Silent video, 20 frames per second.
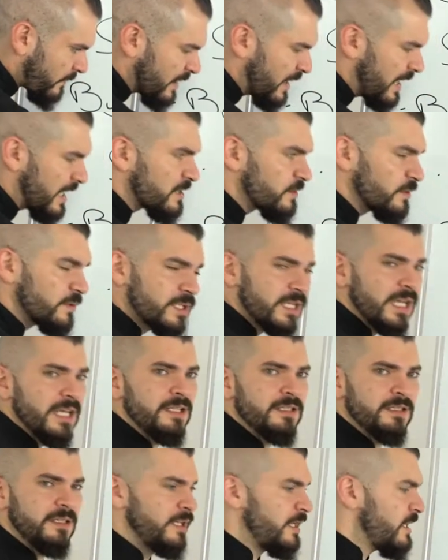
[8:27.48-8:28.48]
as I
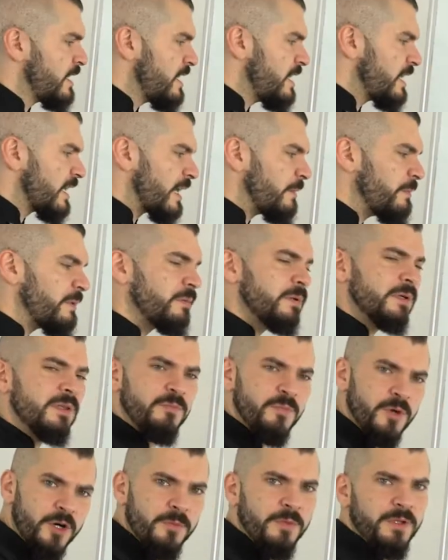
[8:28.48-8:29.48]
said, can be with
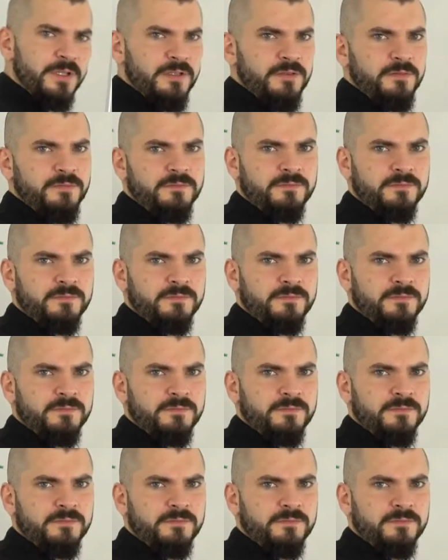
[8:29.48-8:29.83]
bourbon.